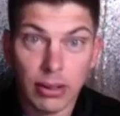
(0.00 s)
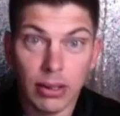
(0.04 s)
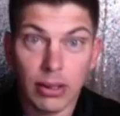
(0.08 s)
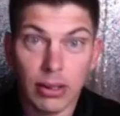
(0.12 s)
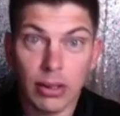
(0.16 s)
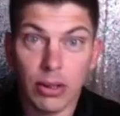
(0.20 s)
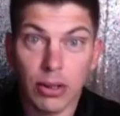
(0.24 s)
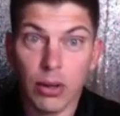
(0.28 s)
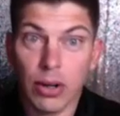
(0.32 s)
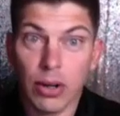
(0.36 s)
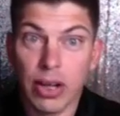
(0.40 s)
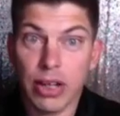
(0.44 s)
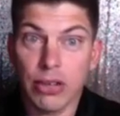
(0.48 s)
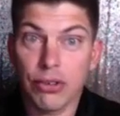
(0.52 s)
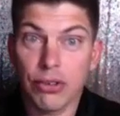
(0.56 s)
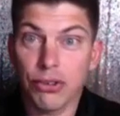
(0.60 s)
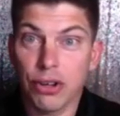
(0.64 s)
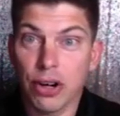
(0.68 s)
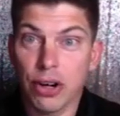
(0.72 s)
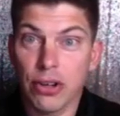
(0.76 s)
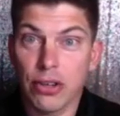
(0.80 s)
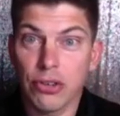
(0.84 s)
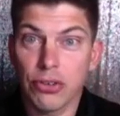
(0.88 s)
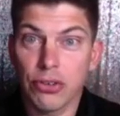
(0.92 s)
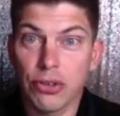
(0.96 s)
Go ahead and
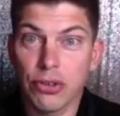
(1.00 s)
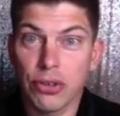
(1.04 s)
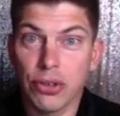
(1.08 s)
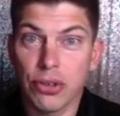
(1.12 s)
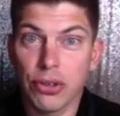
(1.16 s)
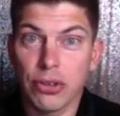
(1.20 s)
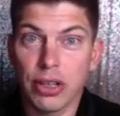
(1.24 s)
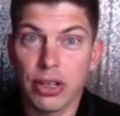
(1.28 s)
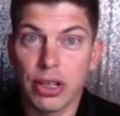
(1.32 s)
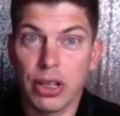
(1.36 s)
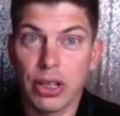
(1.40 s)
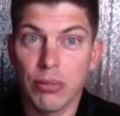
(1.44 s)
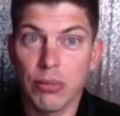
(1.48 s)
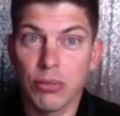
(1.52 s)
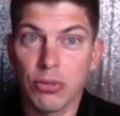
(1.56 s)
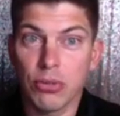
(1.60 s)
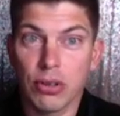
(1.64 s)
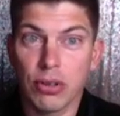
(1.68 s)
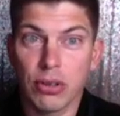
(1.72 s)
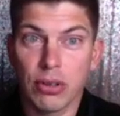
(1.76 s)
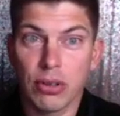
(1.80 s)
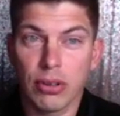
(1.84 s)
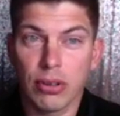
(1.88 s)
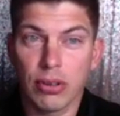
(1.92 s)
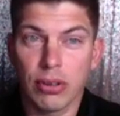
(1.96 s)
share this to your
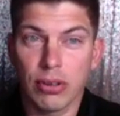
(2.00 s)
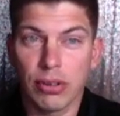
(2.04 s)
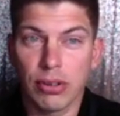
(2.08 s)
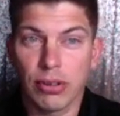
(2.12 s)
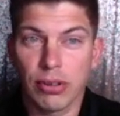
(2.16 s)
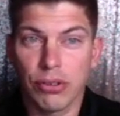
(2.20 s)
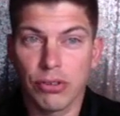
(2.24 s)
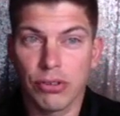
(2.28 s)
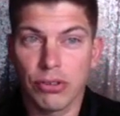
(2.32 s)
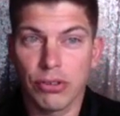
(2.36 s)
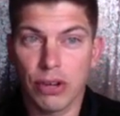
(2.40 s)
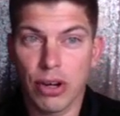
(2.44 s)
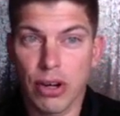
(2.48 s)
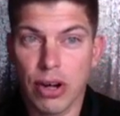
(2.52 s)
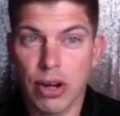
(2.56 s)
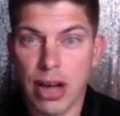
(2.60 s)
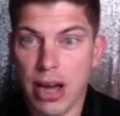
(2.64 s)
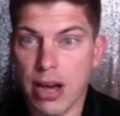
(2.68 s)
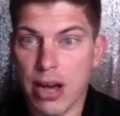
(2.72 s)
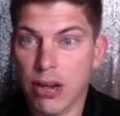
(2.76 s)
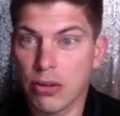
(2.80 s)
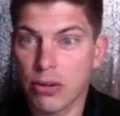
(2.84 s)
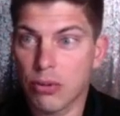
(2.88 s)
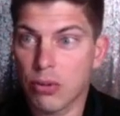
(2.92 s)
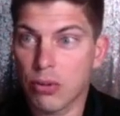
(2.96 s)
teams. Share it
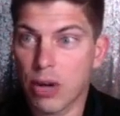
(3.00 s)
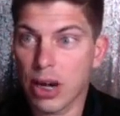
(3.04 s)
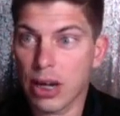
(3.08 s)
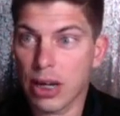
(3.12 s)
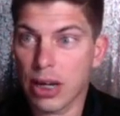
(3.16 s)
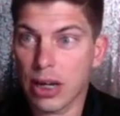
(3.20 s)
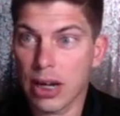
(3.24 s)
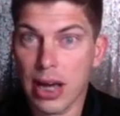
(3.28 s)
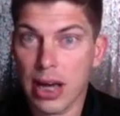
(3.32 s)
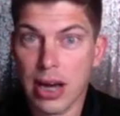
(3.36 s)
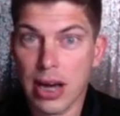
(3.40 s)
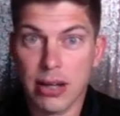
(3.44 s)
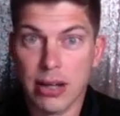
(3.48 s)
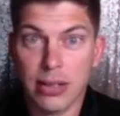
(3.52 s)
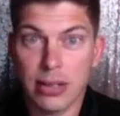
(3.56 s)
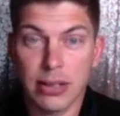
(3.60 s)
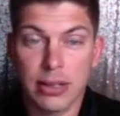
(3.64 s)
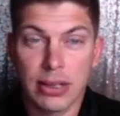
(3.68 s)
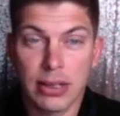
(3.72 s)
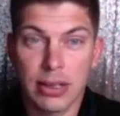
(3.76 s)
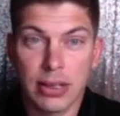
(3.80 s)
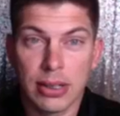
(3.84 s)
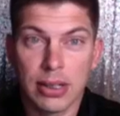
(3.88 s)
out, rock it out.